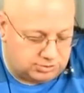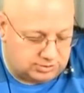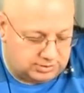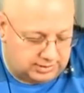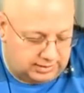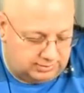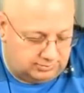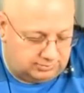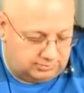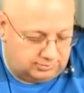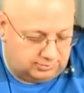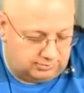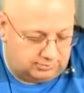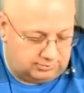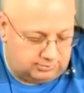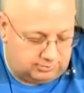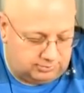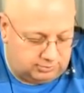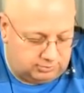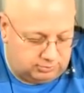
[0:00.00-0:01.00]

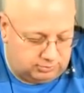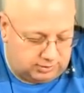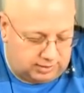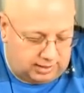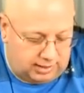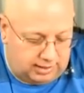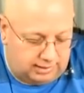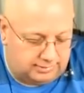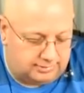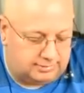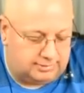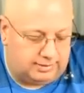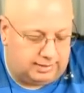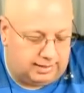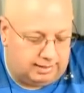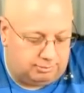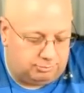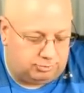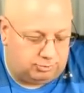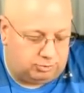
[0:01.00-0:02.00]
sensors do not
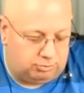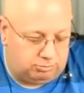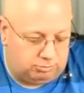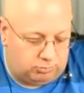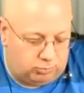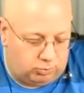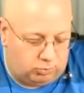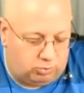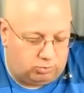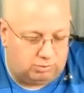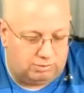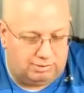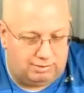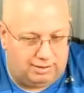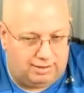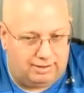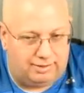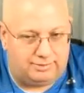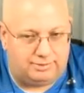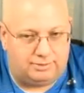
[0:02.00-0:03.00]
capture more
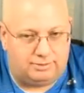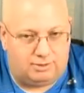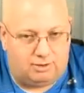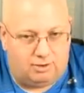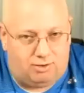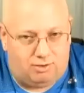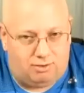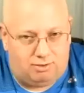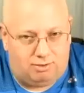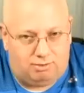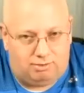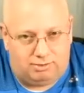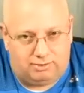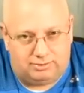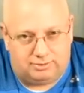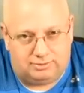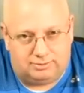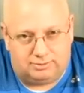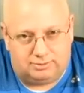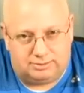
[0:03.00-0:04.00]
light at
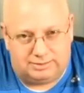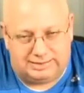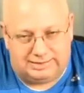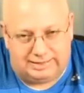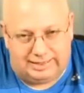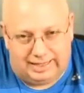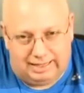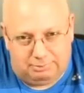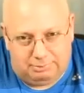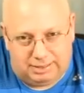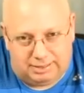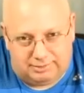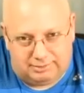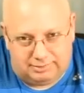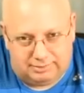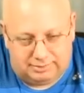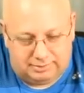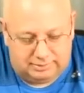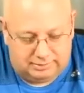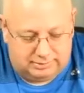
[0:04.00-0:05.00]
all. Damn
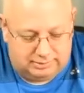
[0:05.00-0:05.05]
it.